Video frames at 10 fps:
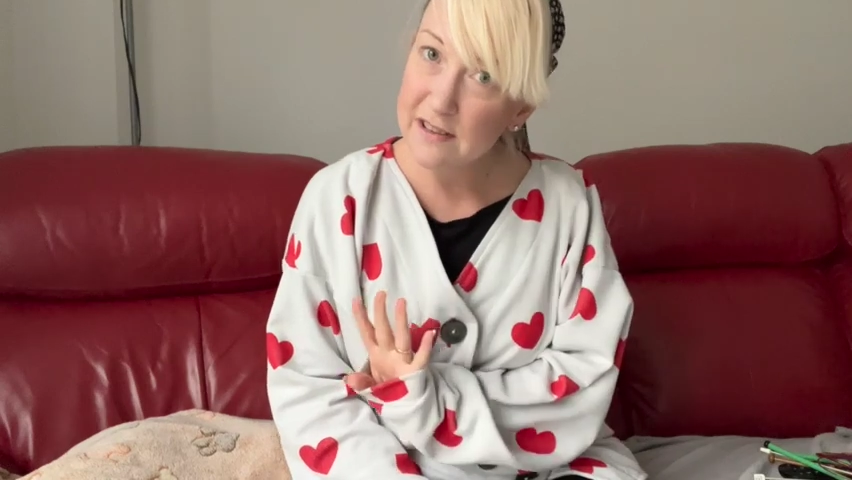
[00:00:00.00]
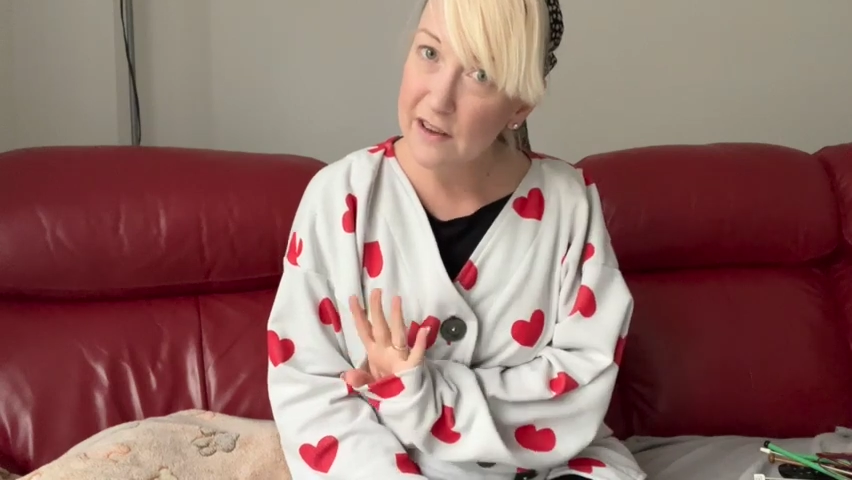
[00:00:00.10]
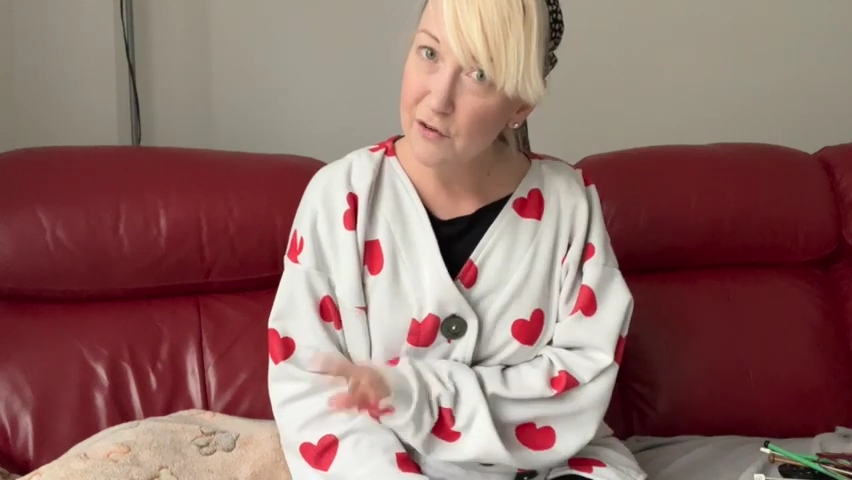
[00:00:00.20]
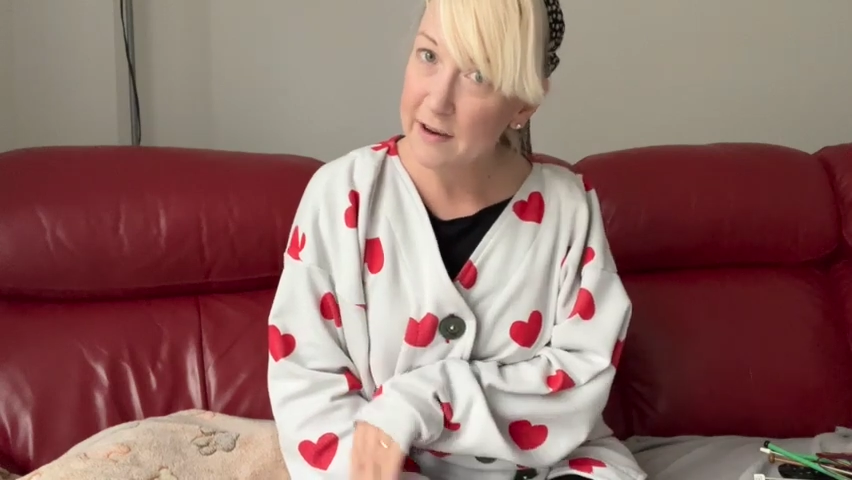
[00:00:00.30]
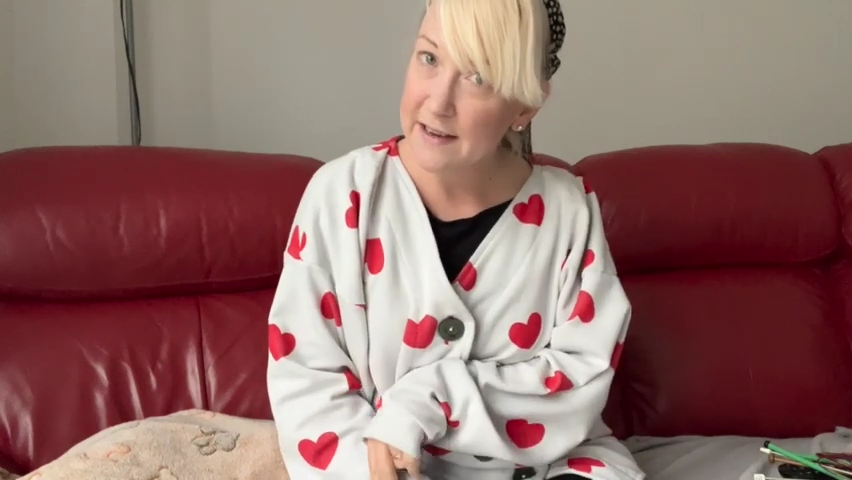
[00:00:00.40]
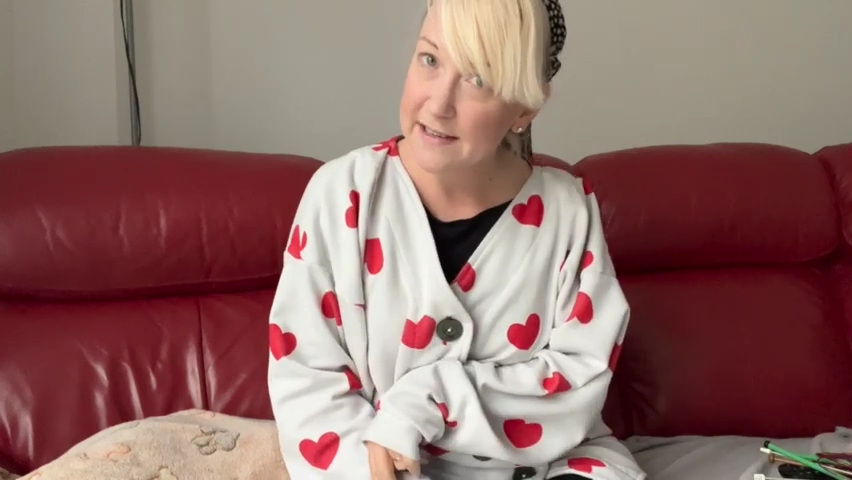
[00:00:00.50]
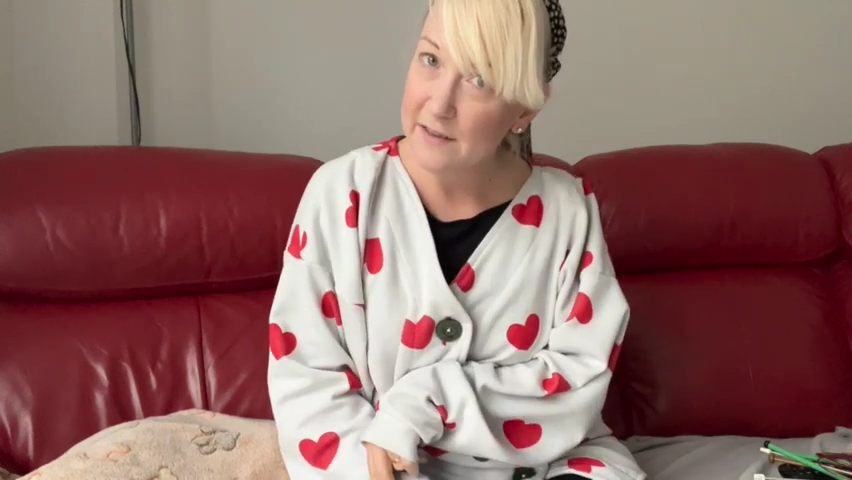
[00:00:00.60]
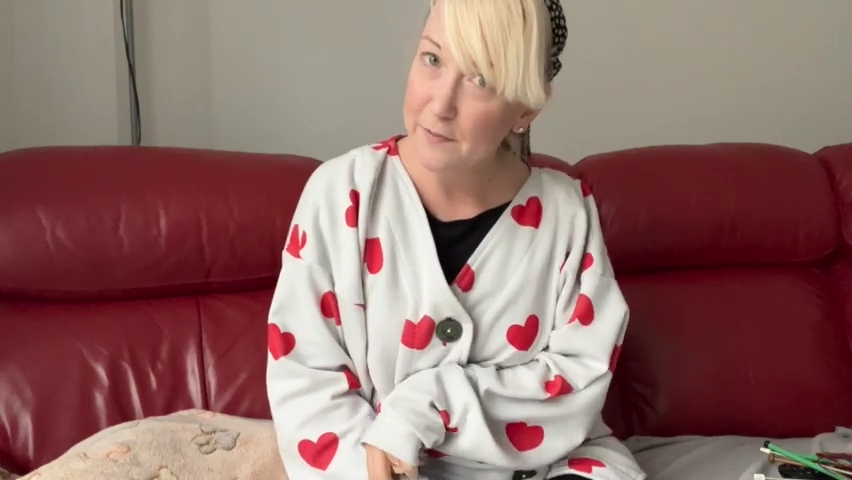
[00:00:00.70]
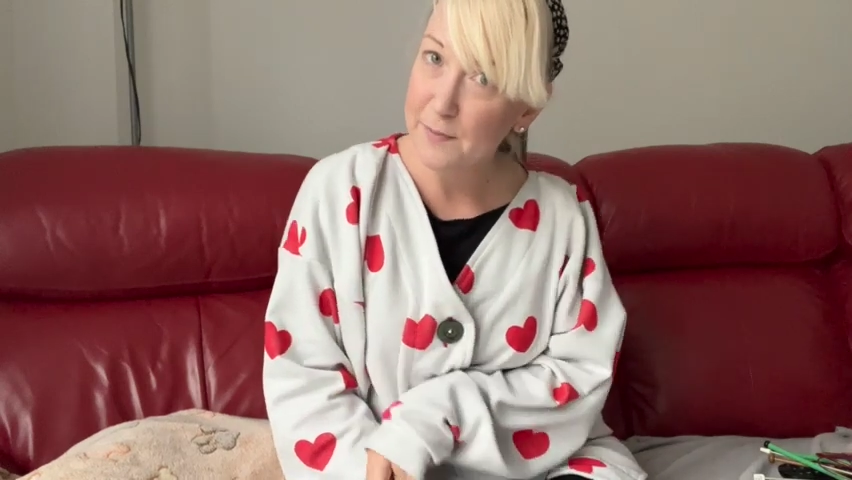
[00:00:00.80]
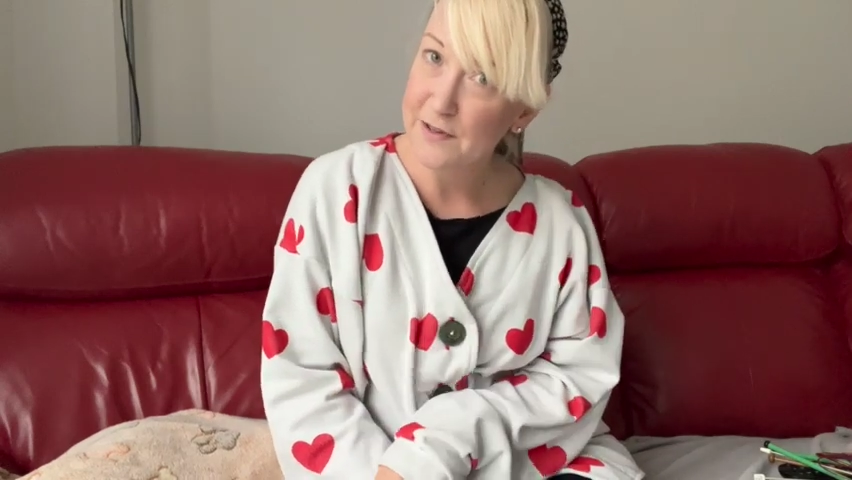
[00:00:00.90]
the
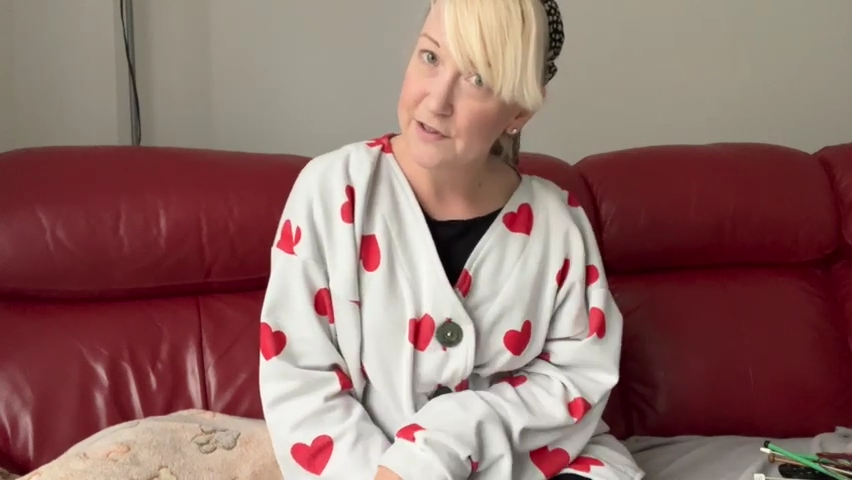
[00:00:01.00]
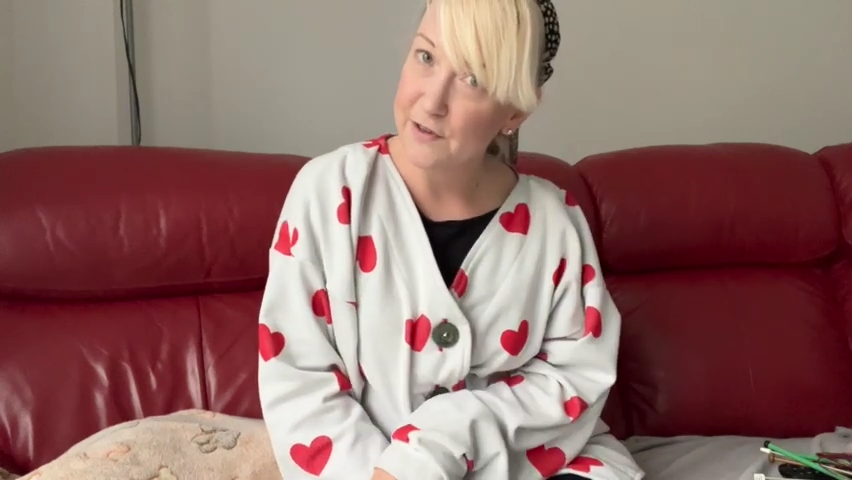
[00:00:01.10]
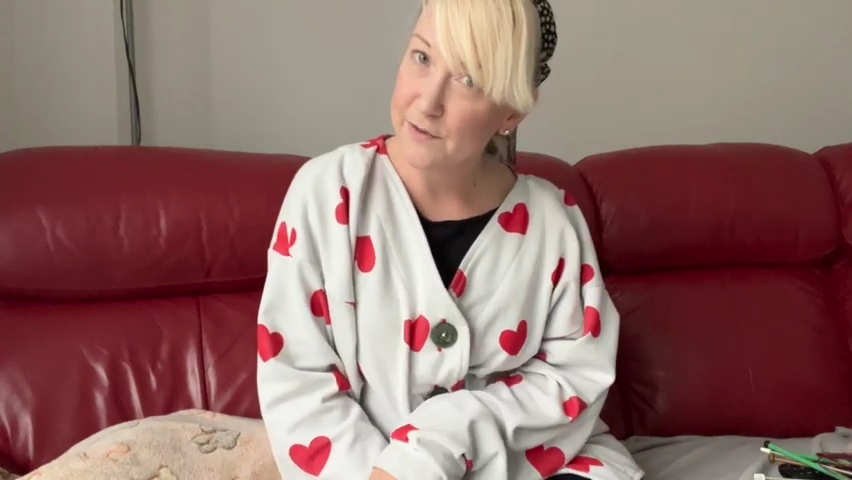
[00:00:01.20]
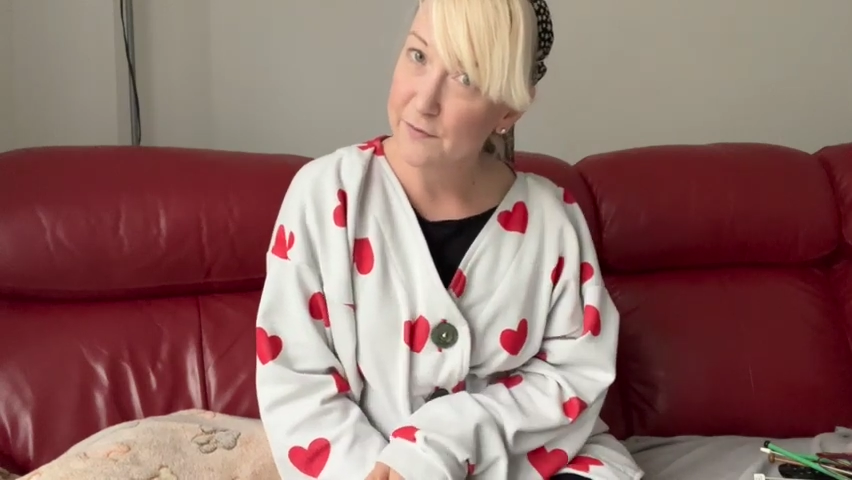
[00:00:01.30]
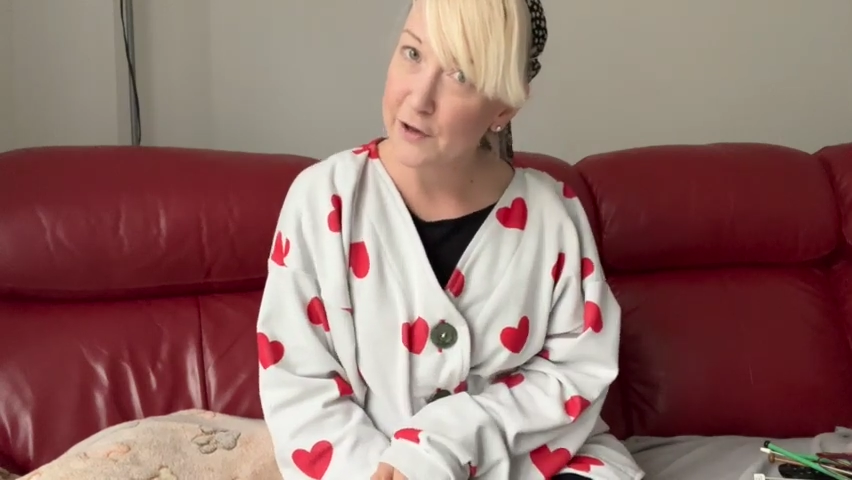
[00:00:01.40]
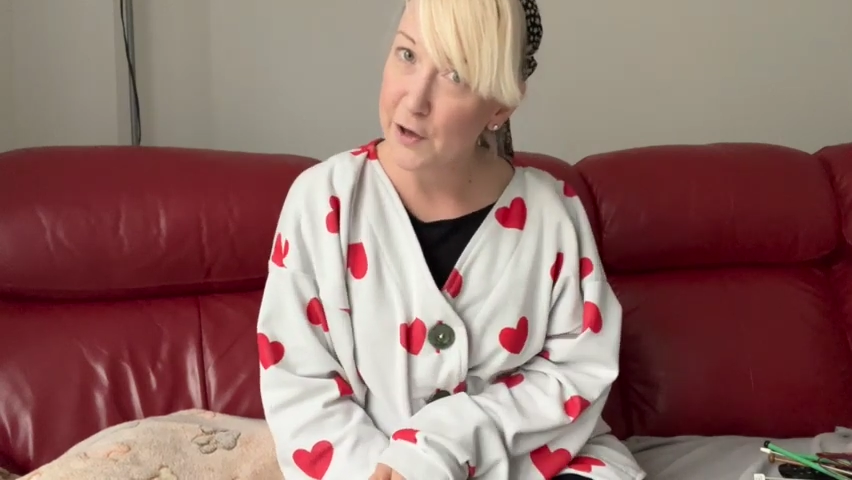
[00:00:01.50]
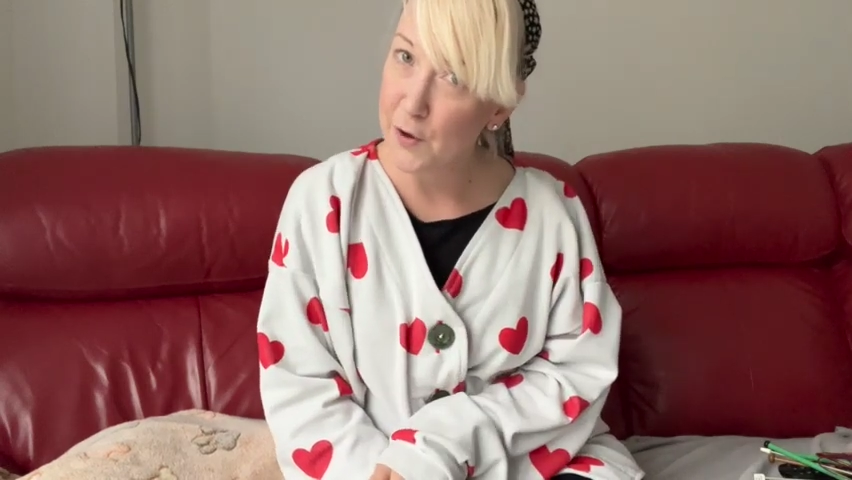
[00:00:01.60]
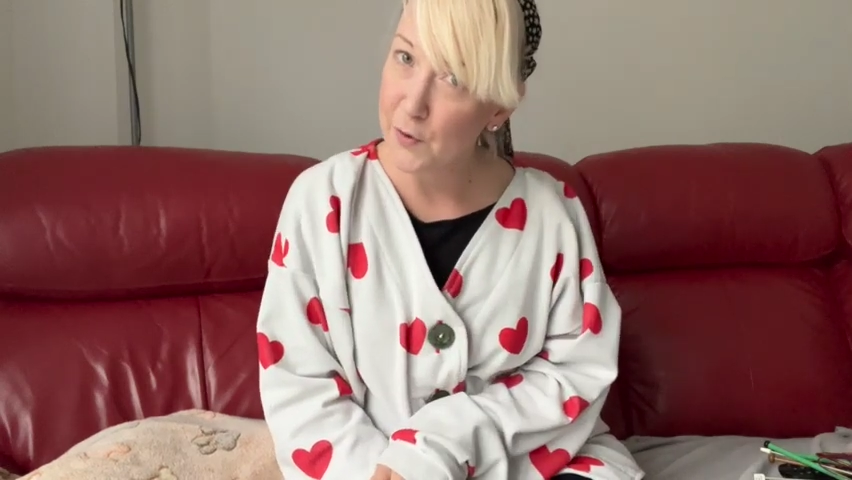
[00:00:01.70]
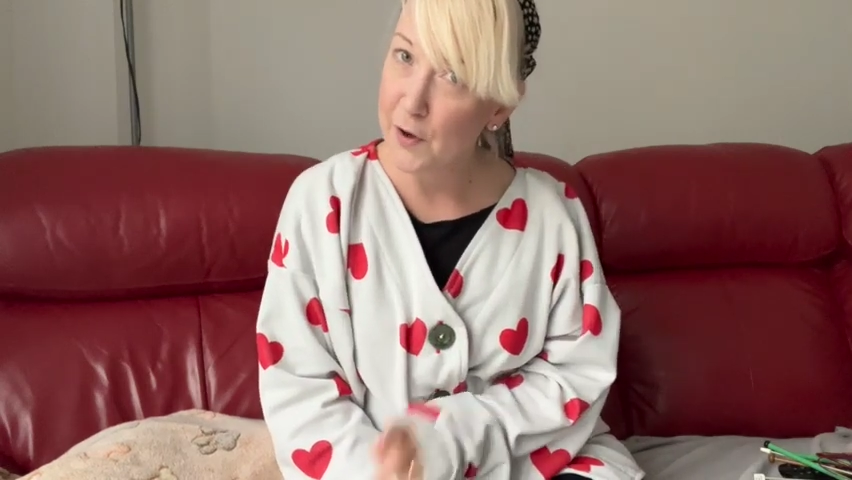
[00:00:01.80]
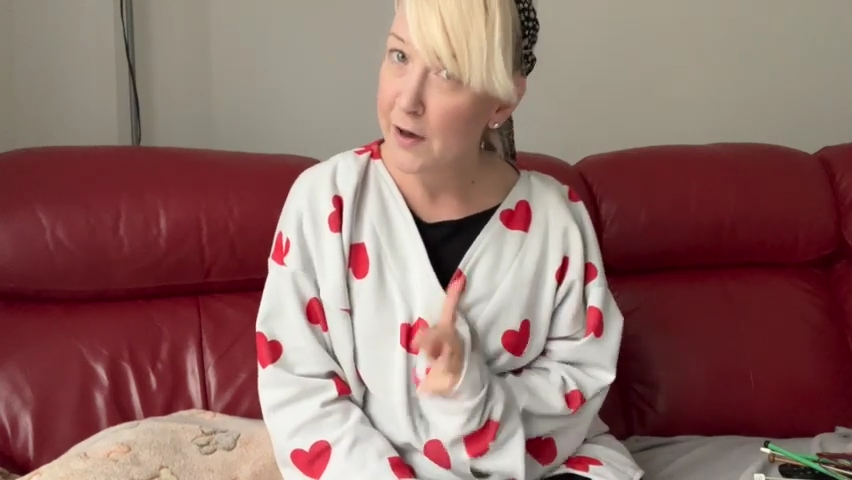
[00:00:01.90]
creative pursuit for you?